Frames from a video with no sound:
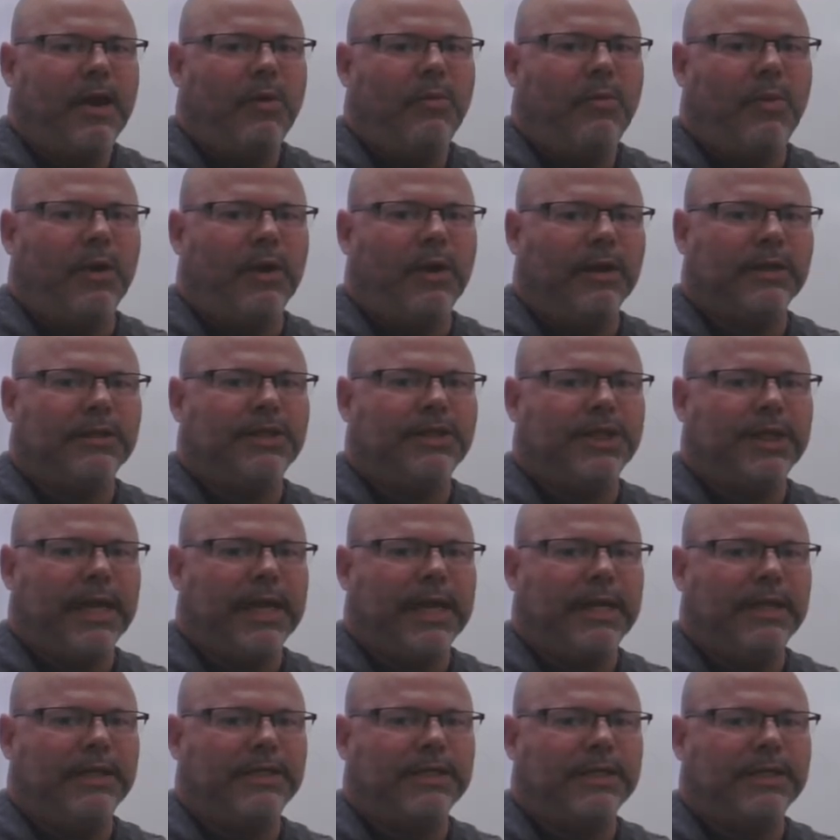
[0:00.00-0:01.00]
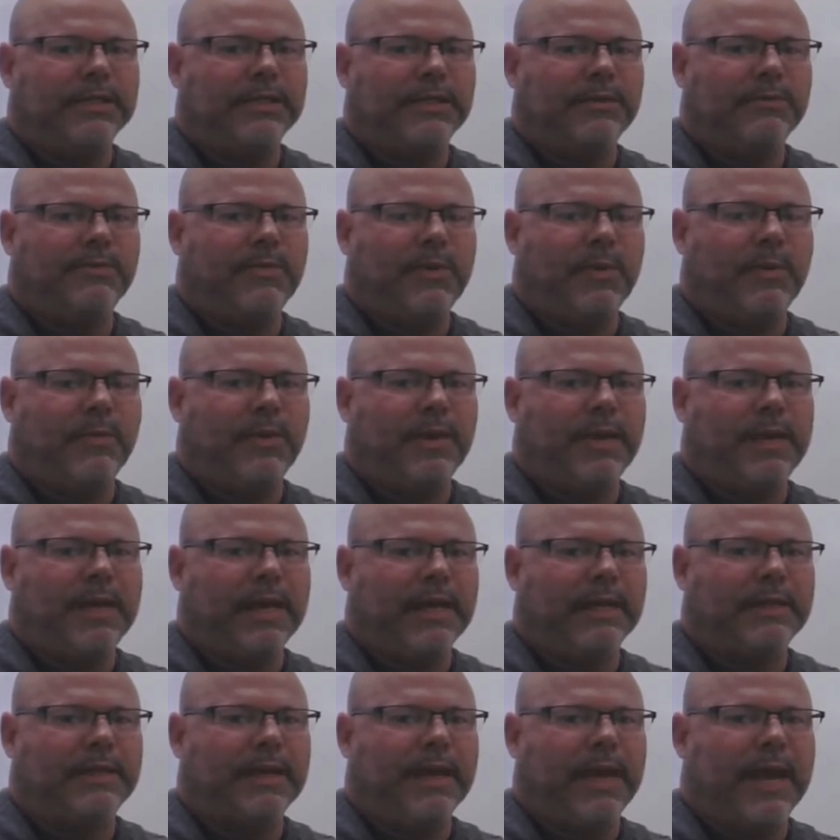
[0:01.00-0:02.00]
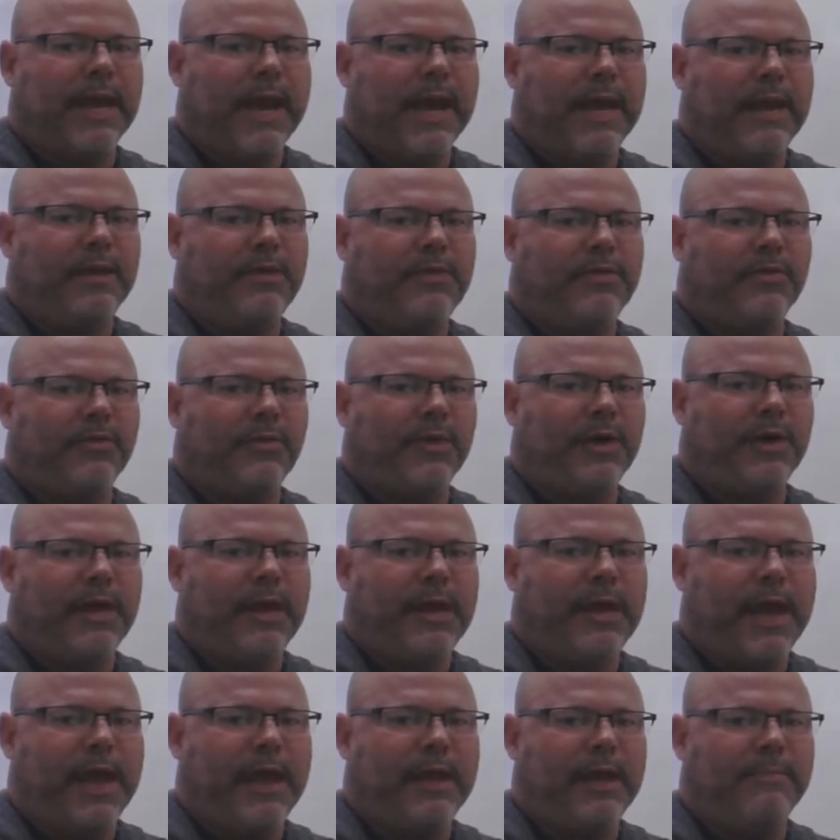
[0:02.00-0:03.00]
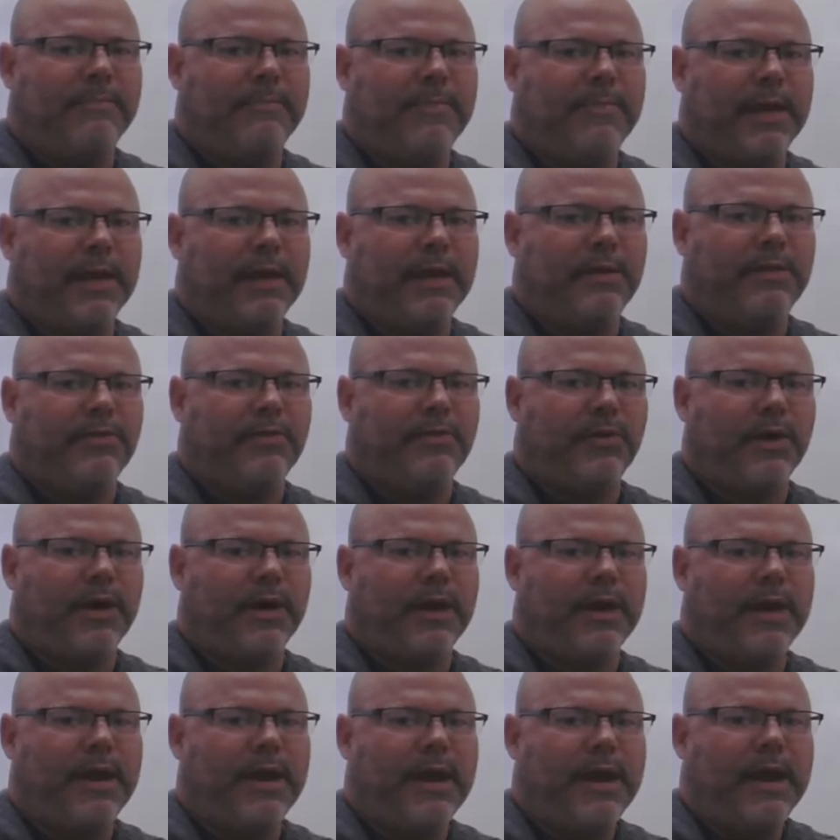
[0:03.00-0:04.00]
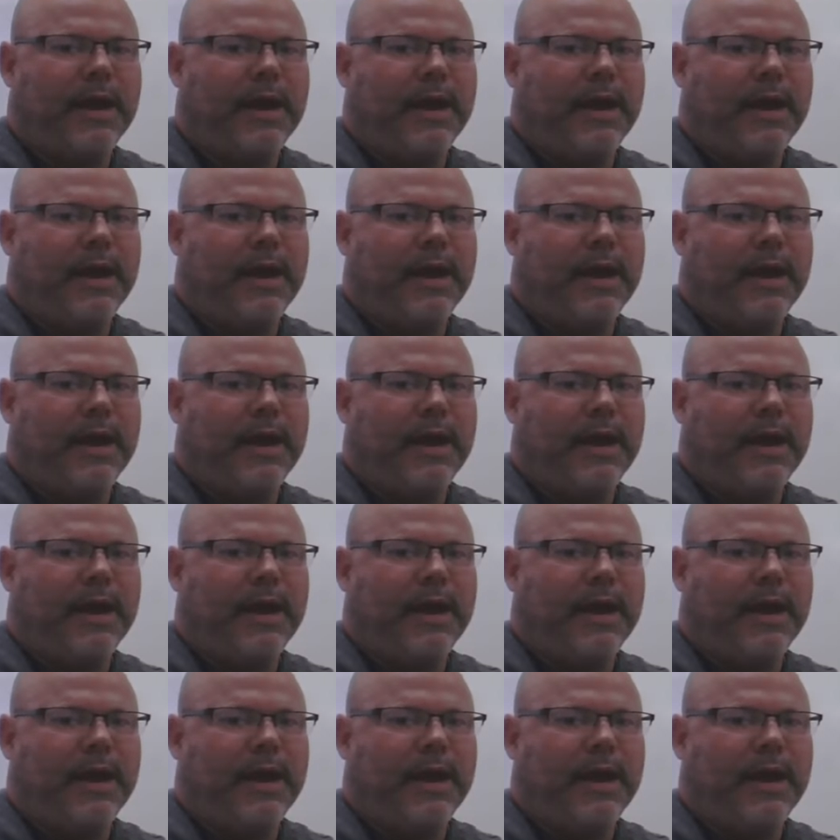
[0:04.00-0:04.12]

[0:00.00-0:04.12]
Where it changes is when we get to A3 and B3.